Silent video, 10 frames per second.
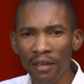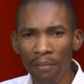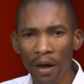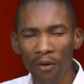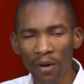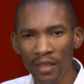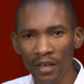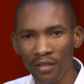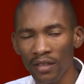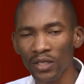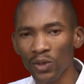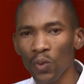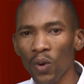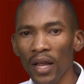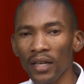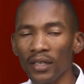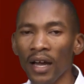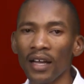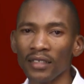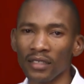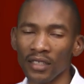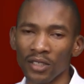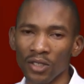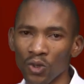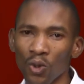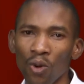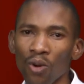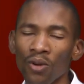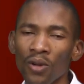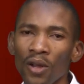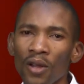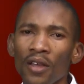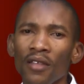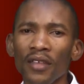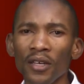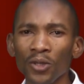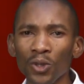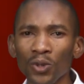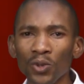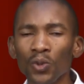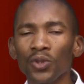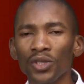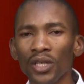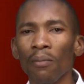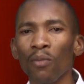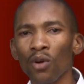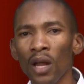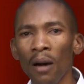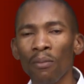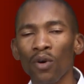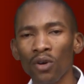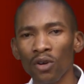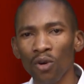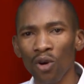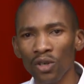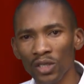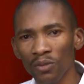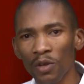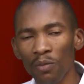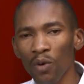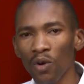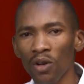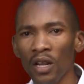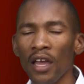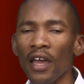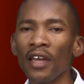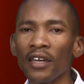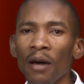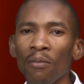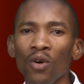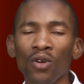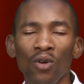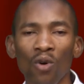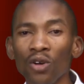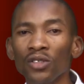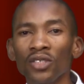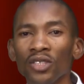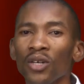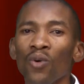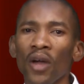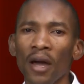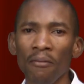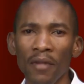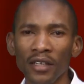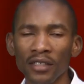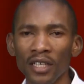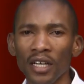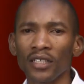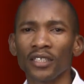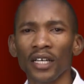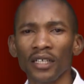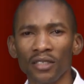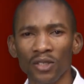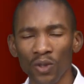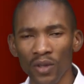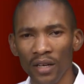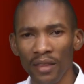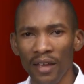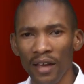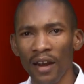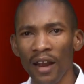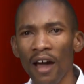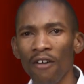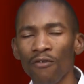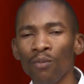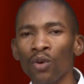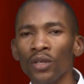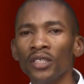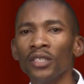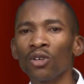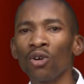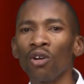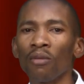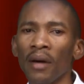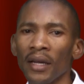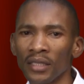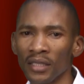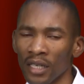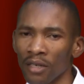the power that this world has in store, they choose to trample upon God's people and upon God's requirement just so that they can have political might